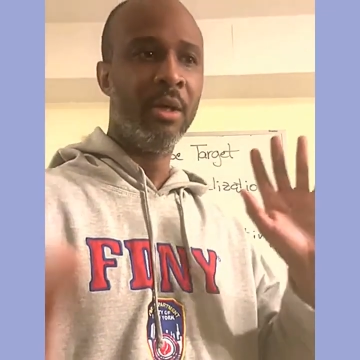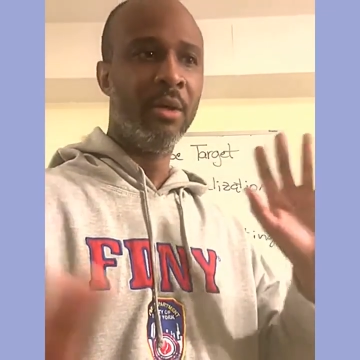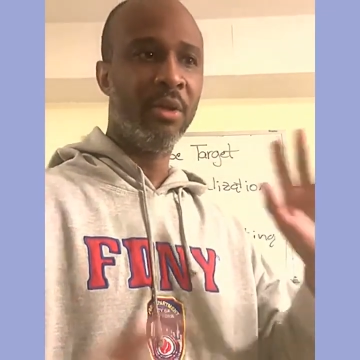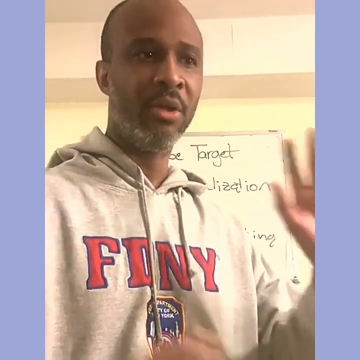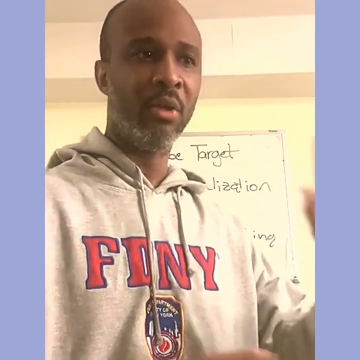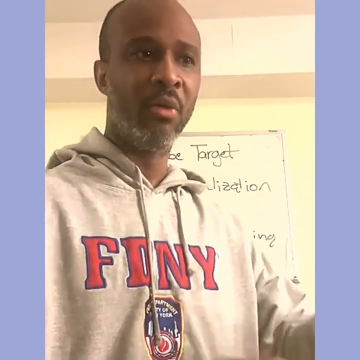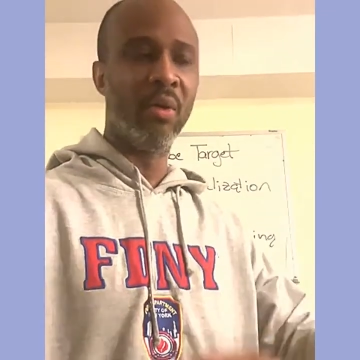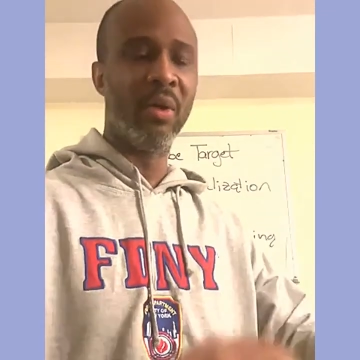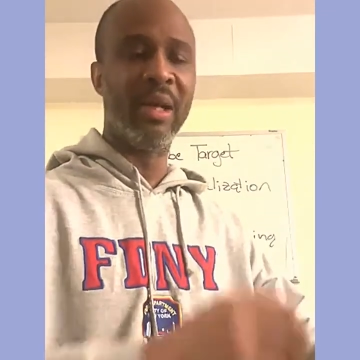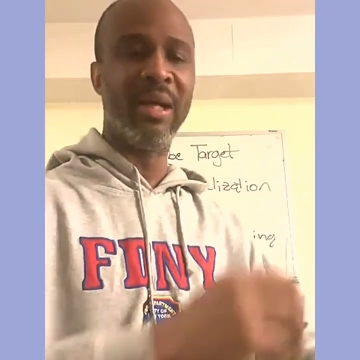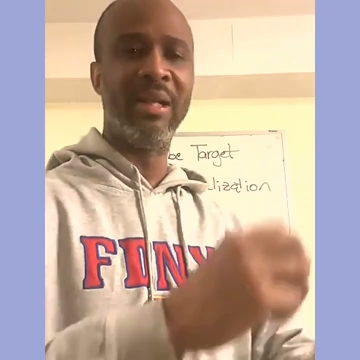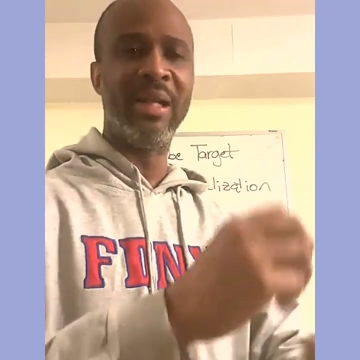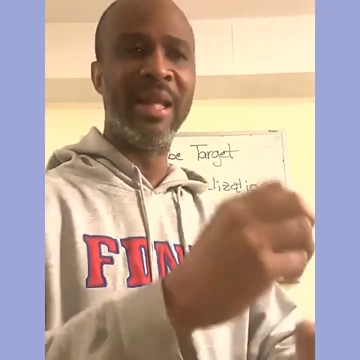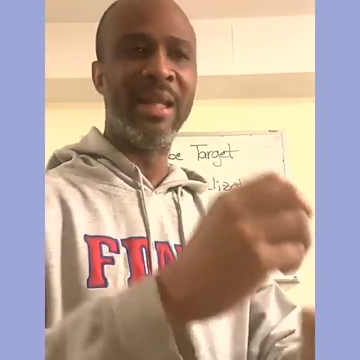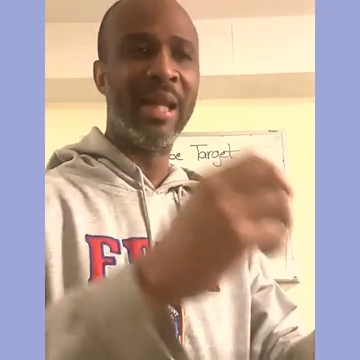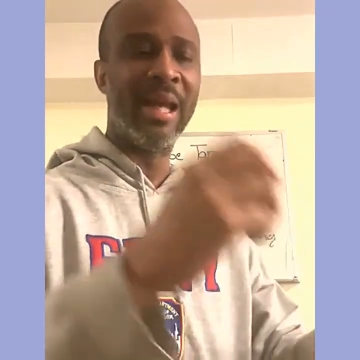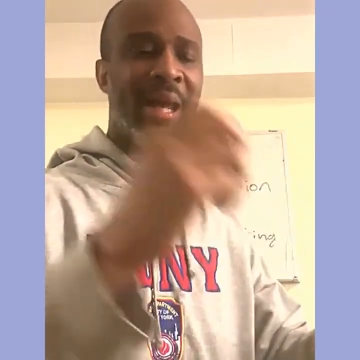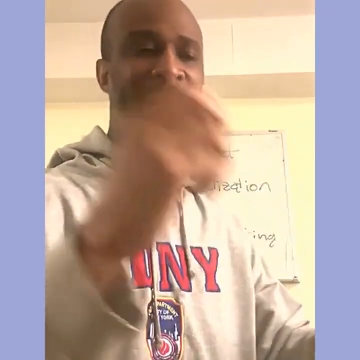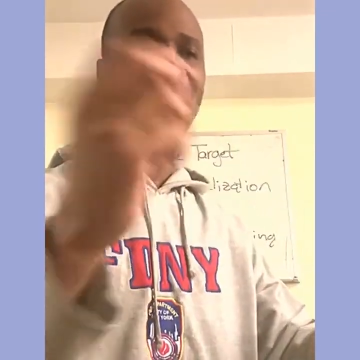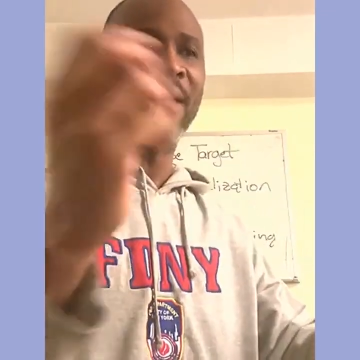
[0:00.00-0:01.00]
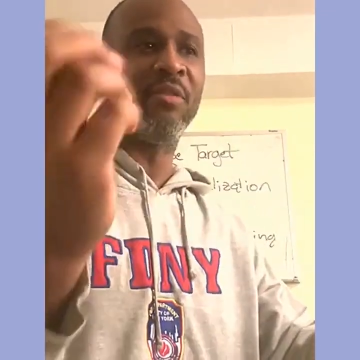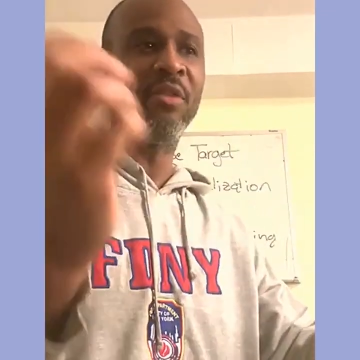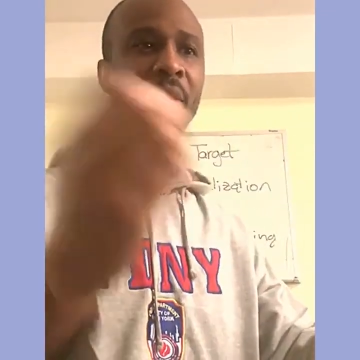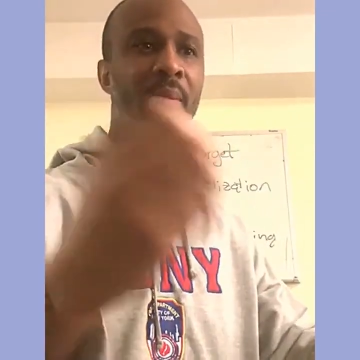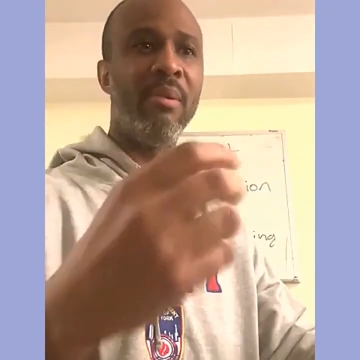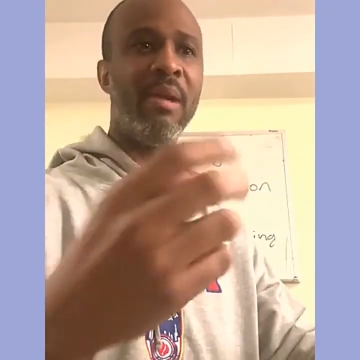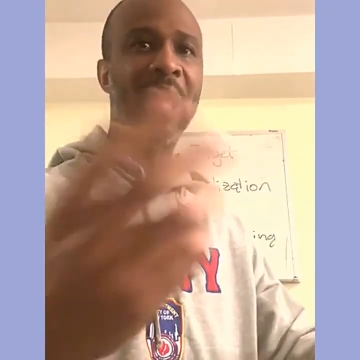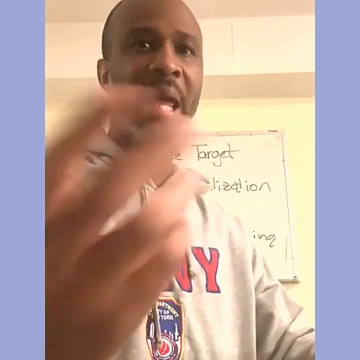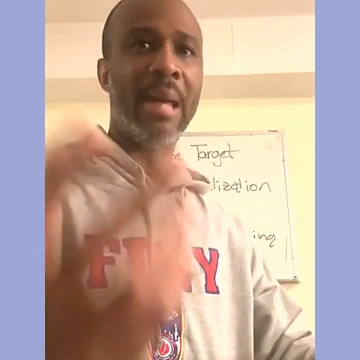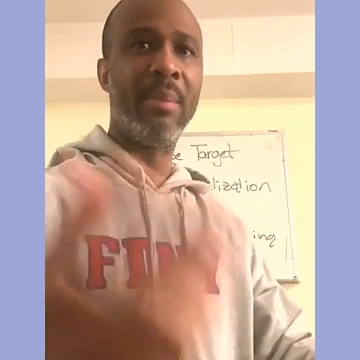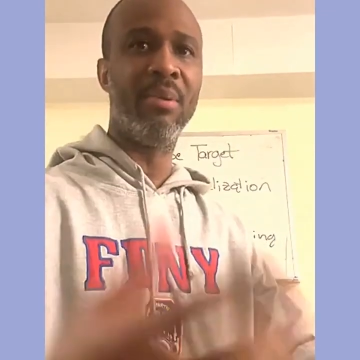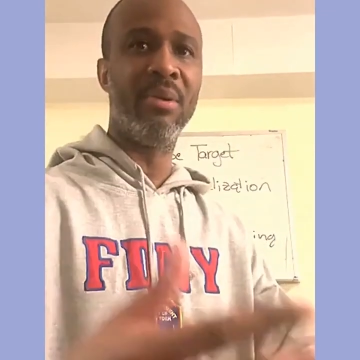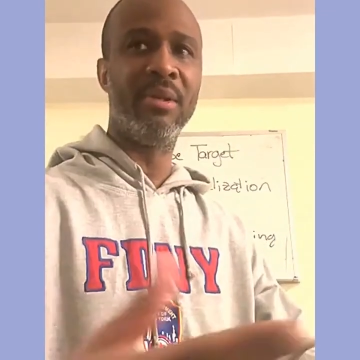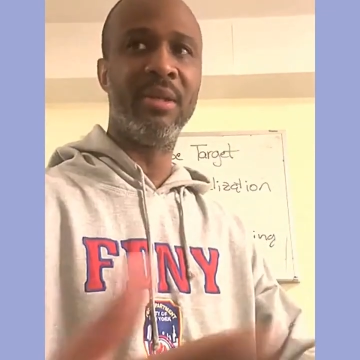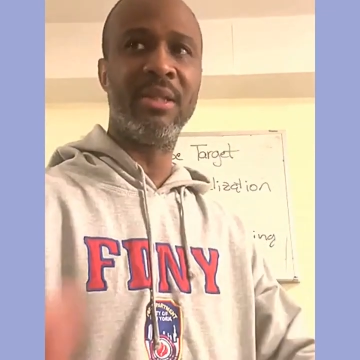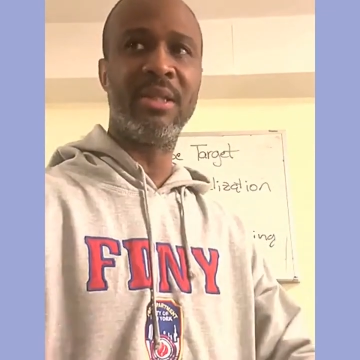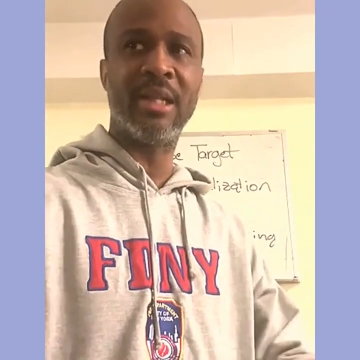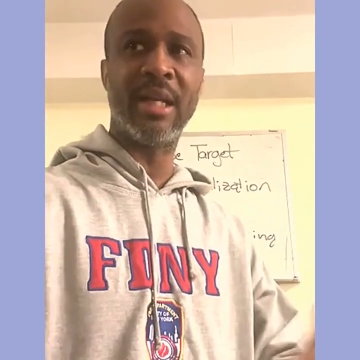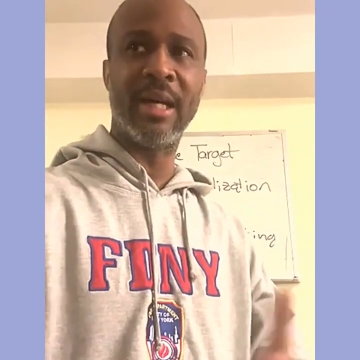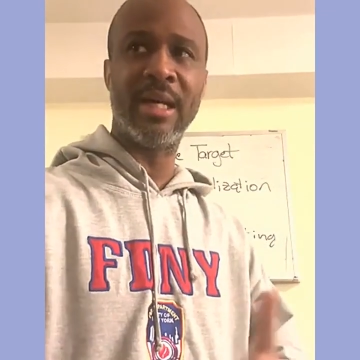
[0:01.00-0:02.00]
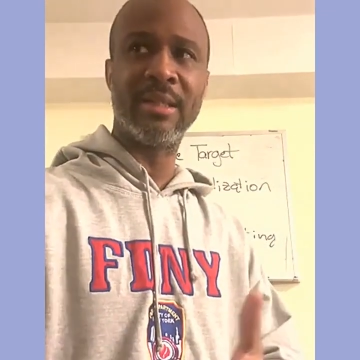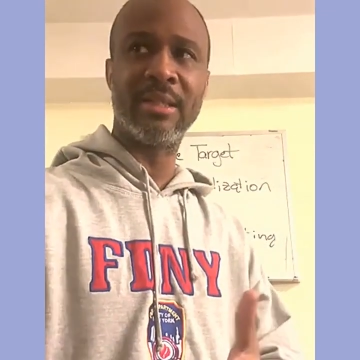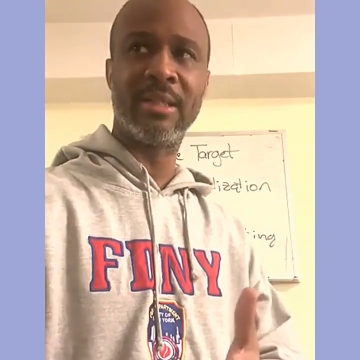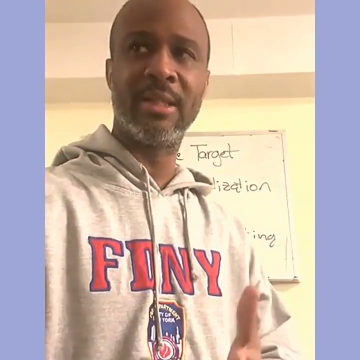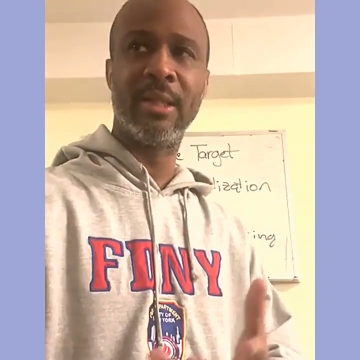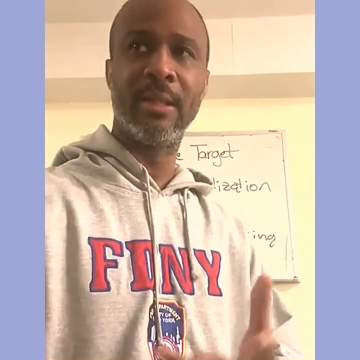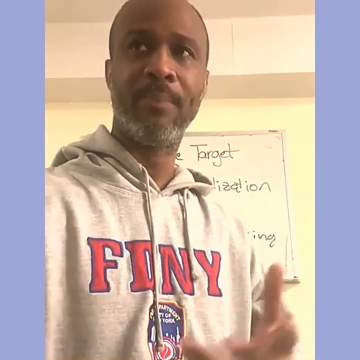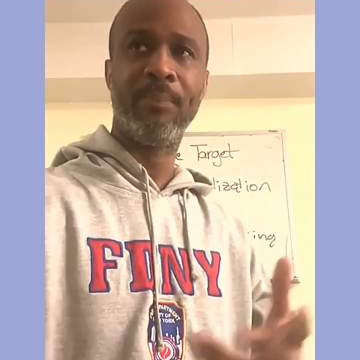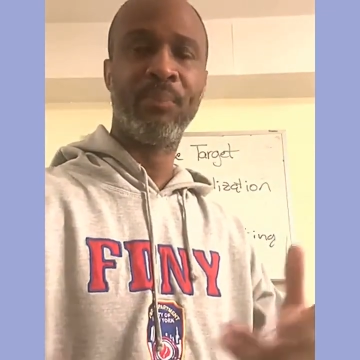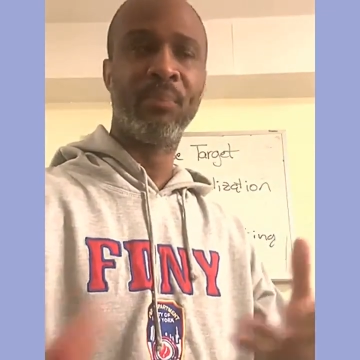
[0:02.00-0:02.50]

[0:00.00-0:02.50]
They have to be able to test